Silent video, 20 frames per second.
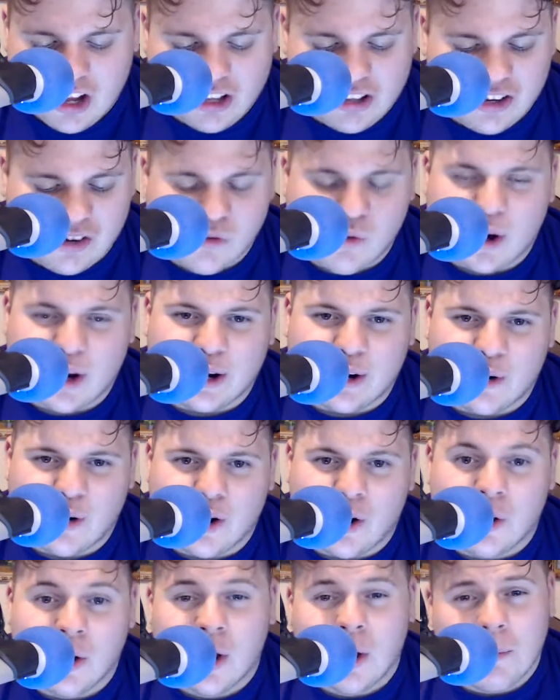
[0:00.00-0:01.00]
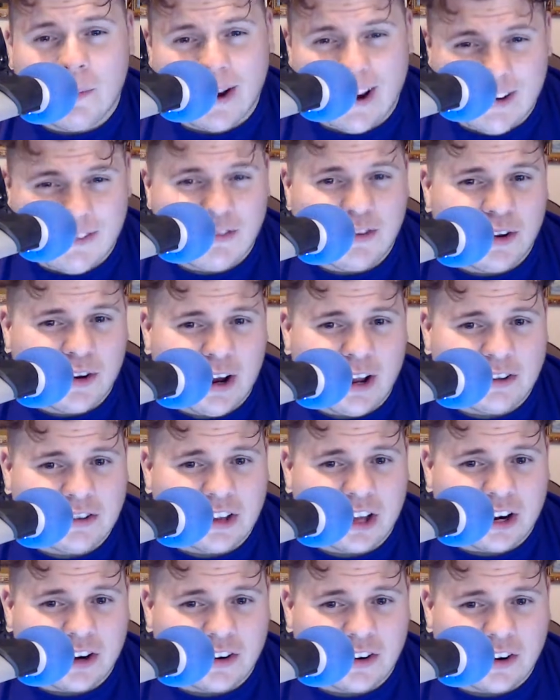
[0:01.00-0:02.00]
Didn't run at all. But a few days
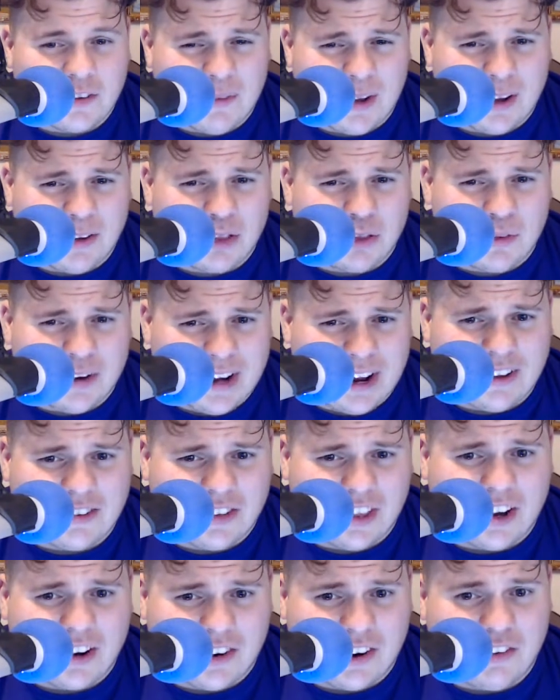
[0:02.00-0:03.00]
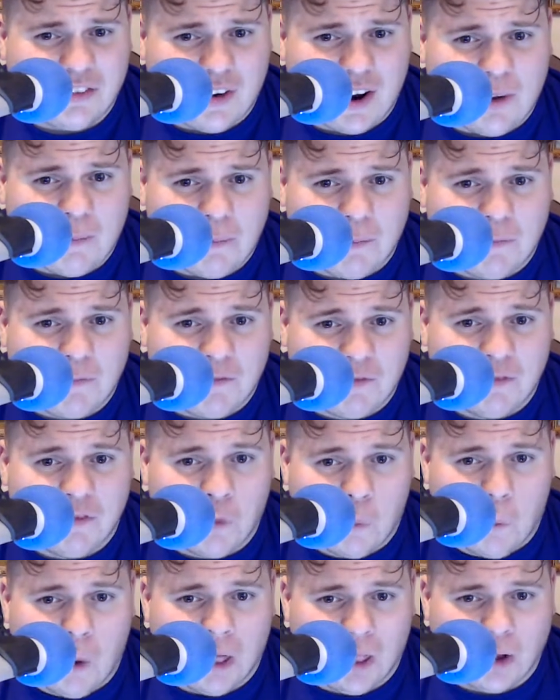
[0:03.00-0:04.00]
later, about 3 days later, he ran
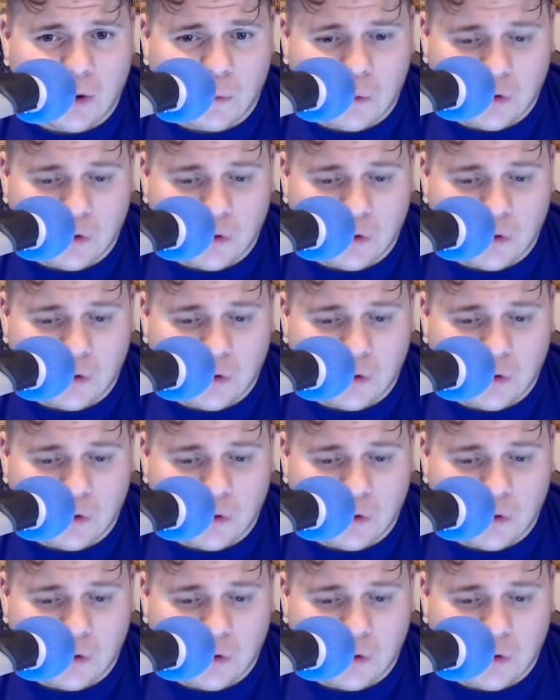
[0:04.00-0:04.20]
well at